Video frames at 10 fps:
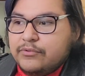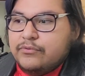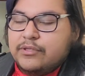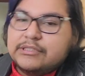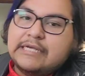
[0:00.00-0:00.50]

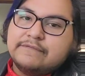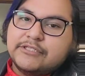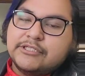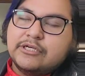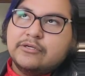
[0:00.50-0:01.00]
who looked
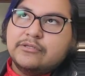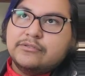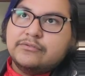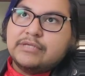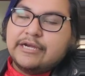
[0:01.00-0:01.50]
after, or
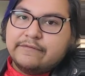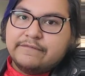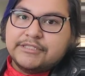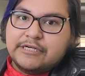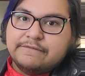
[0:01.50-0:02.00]
who cared
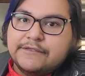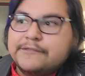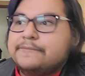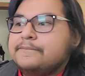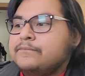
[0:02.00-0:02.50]
for
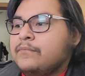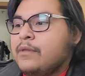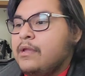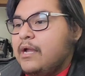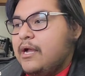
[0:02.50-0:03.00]
Jennifer.
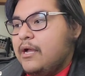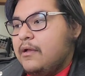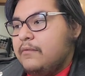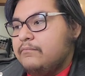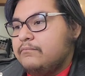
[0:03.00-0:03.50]

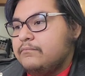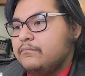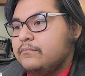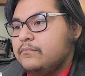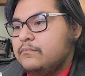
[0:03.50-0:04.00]

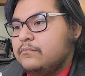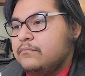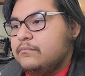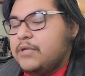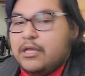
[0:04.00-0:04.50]

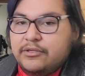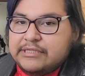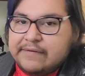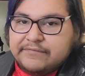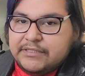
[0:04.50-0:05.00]
Not
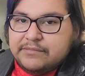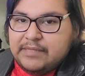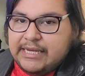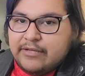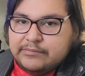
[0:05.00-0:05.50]
looked after them,
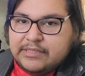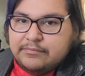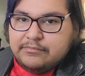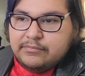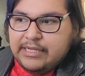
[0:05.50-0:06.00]
like helped
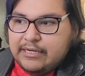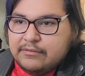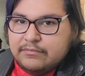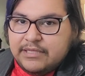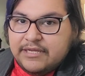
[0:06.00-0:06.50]
them, like
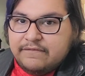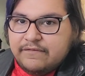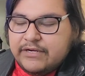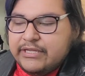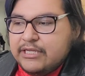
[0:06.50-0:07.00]
live
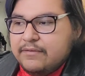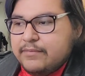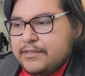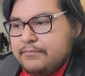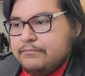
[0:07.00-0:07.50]
or anything,
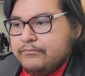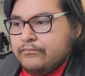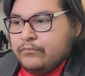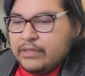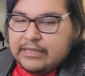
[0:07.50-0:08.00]
but
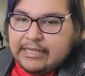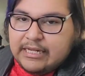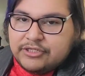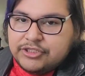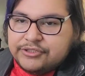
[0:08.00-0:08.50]

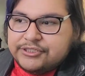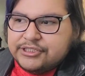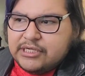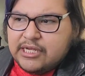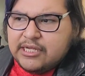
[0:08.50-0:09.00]
like a
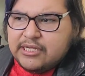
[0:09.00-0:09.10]
church